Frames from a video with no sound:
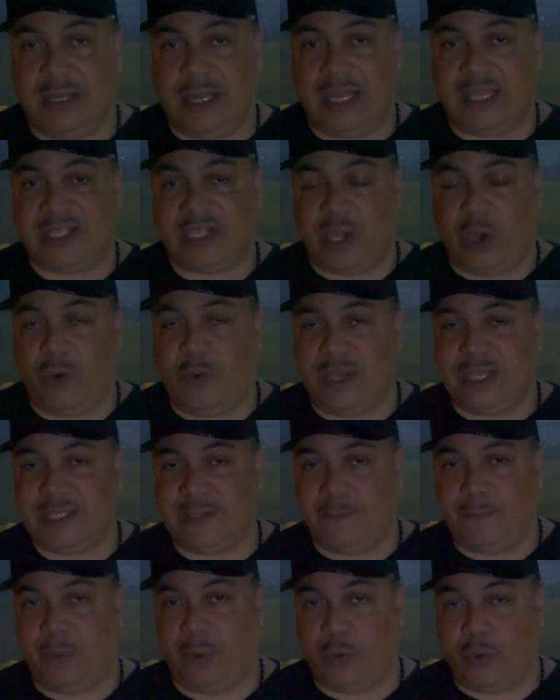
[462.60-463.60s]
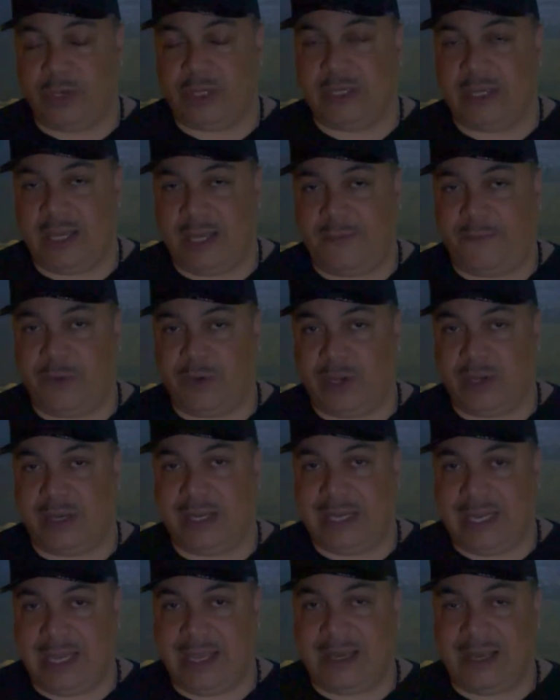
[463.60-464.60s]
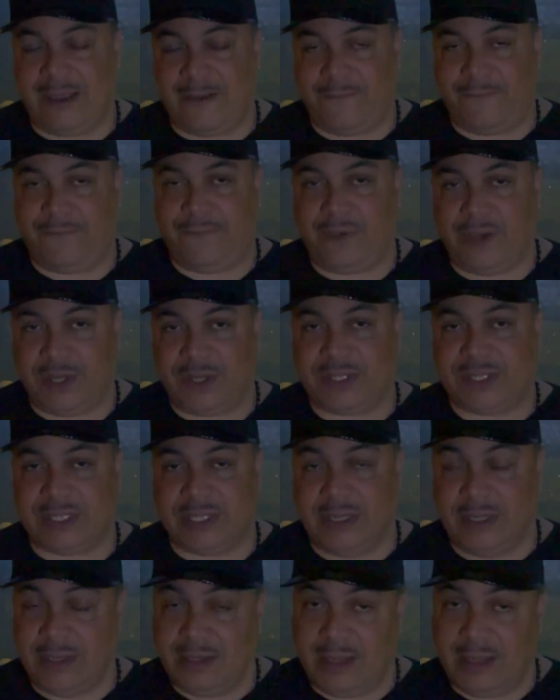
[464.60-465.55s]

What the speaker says: It's always important, if you're going to get a fish